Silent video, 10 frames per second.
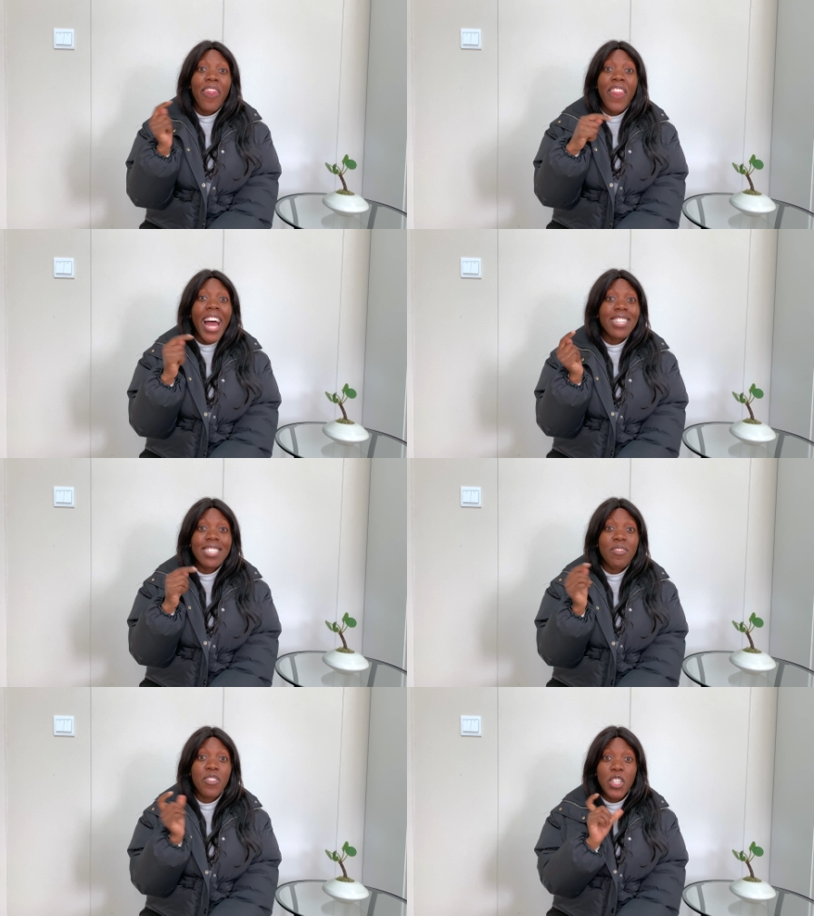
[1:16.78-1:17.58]
That
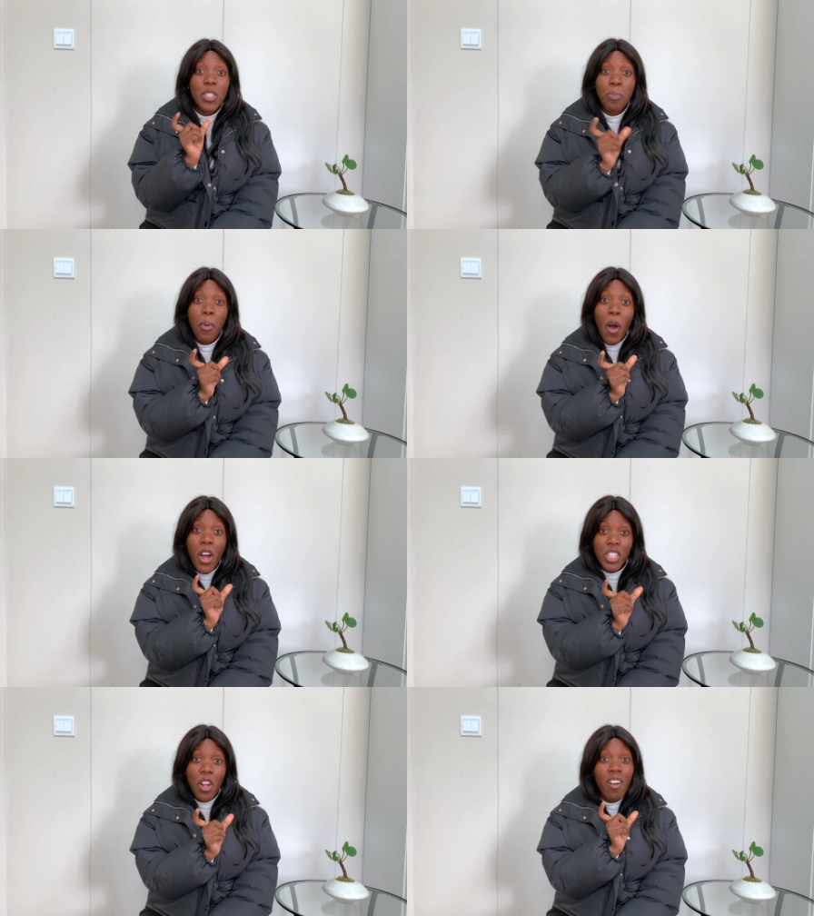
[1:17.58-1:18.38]
first
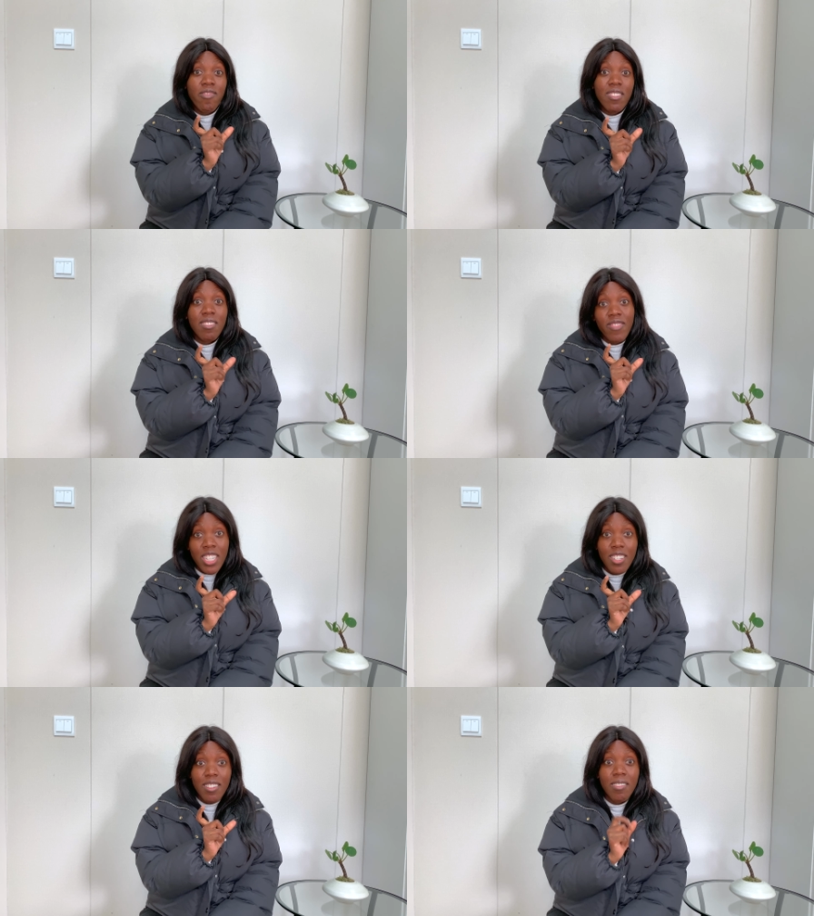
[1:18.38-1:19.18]
part of this
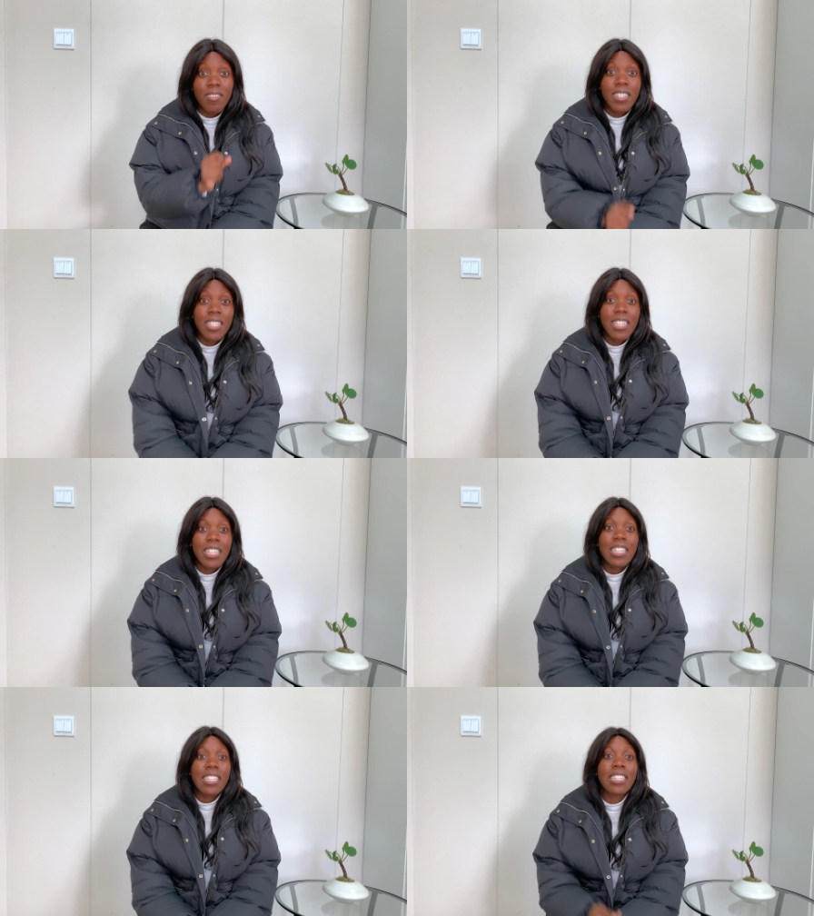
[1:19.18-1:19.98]
video
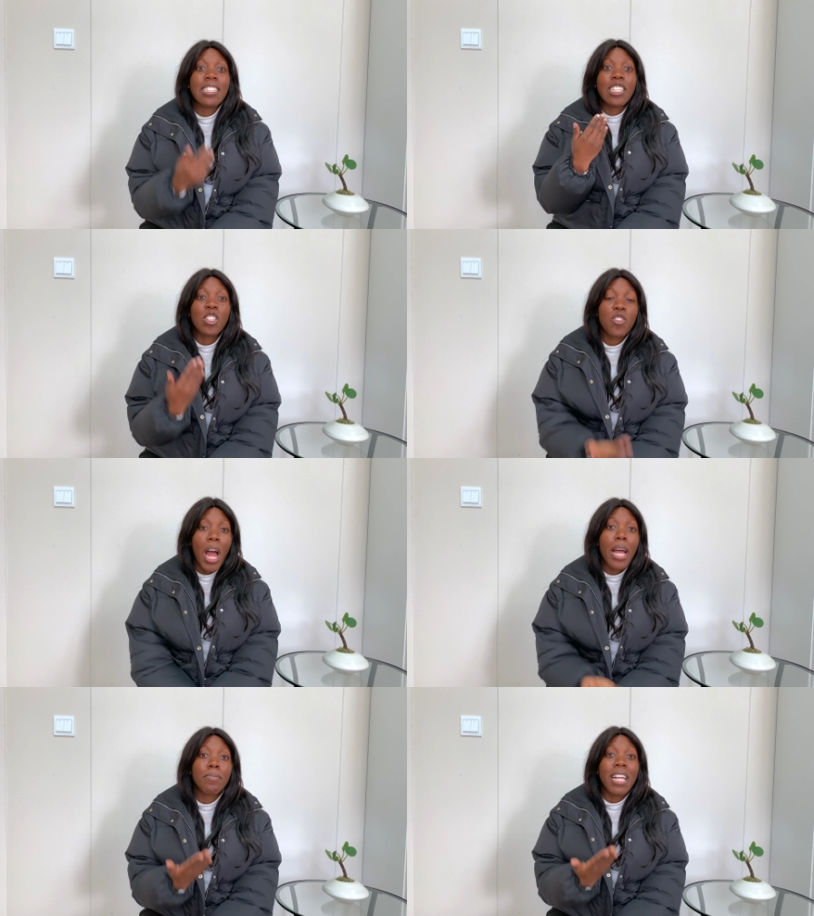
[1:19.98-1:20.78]

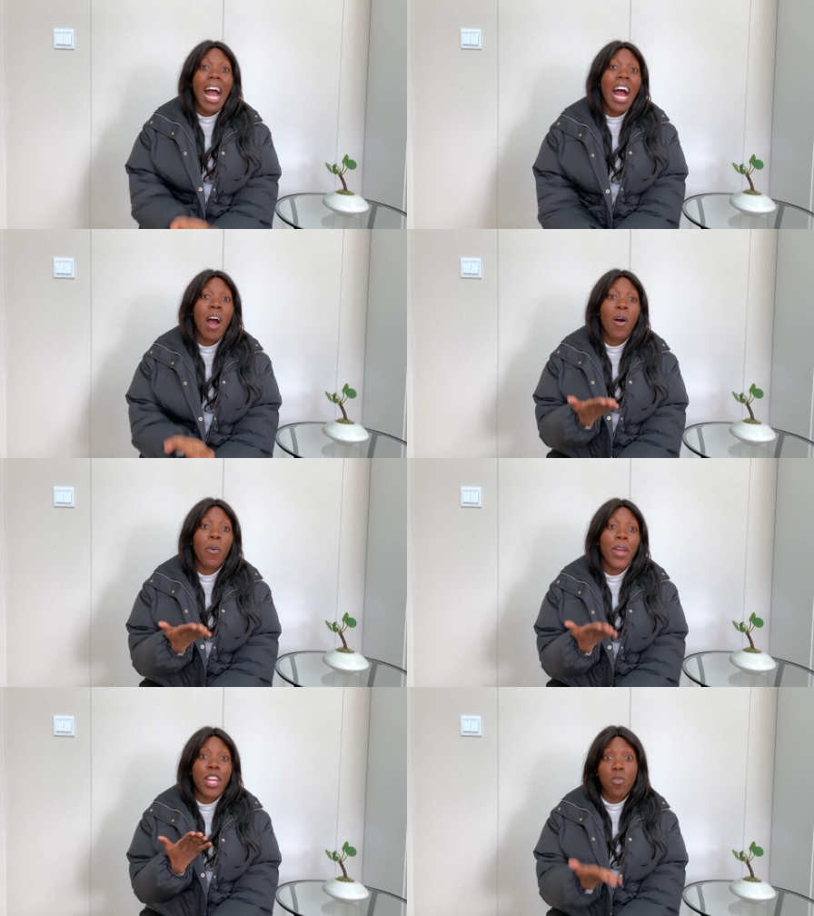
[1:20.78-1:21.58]
describes
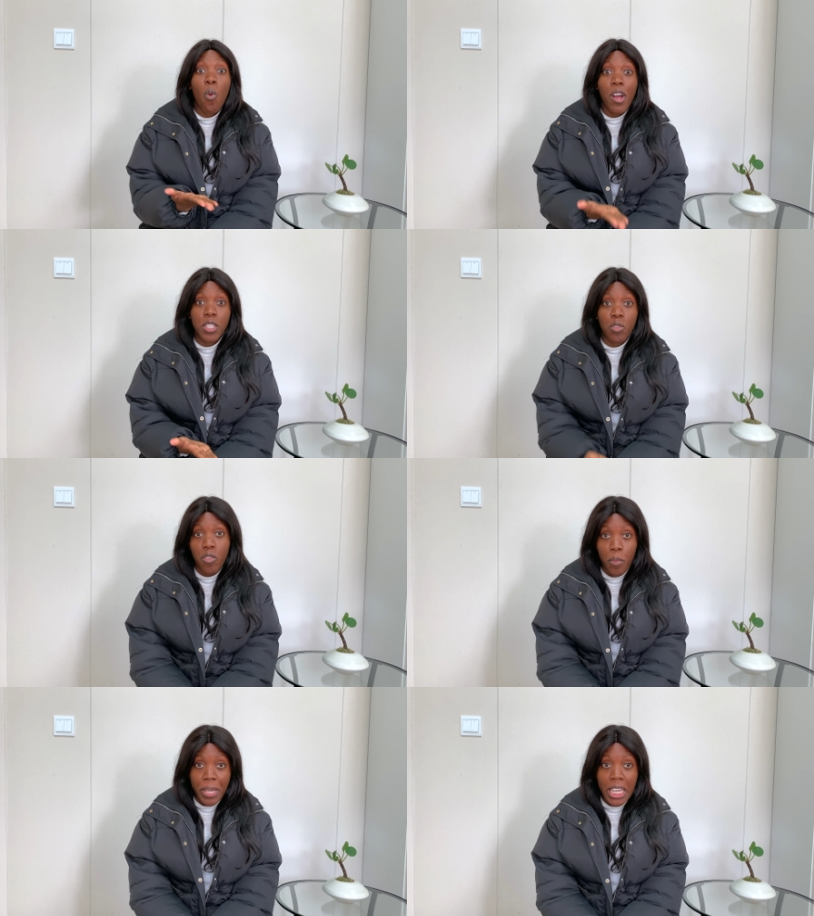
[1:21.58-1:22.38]
how it was
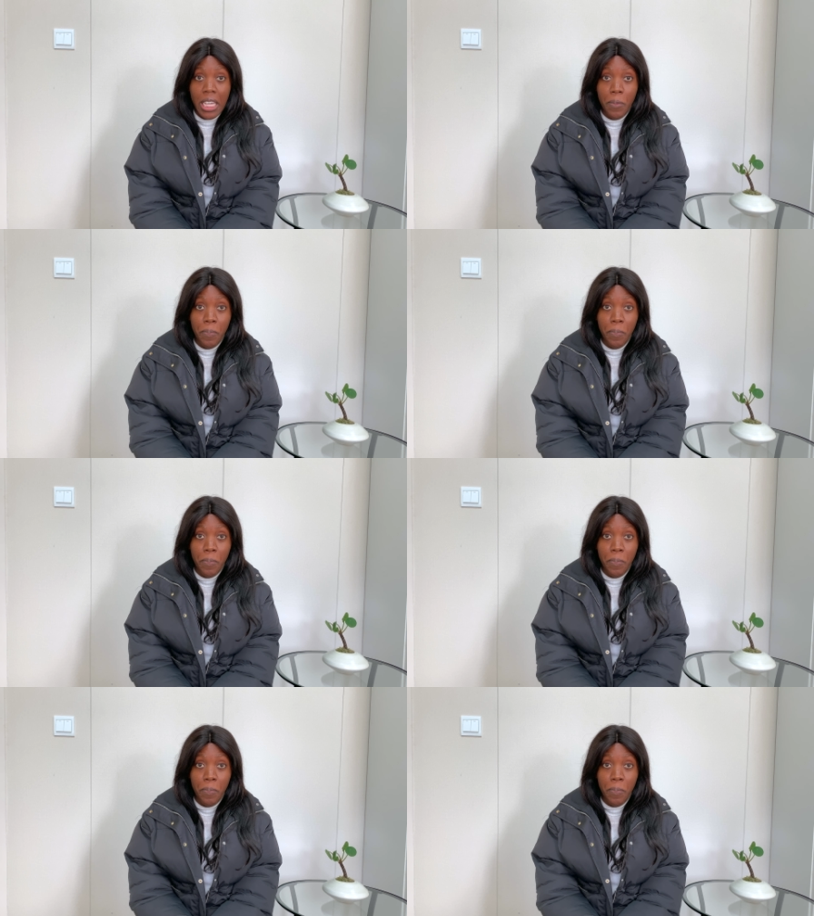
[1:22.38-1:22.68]
for me.